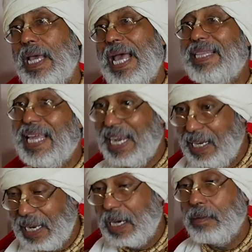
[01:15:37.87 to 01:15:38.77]
And the
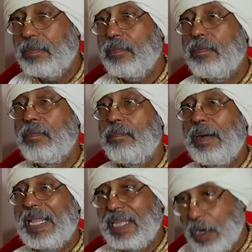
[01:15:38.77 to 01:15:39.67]
elder
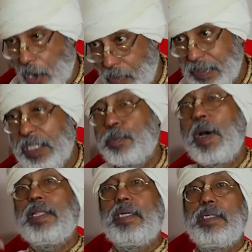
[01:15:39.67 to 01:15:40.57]
brother of his
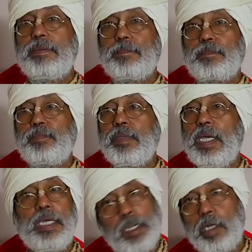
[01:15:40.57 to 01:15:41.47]
father,
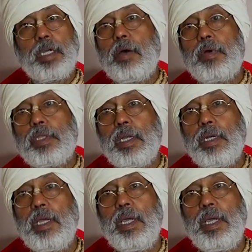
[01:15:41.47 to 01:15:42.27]
Hiranya Govardhan.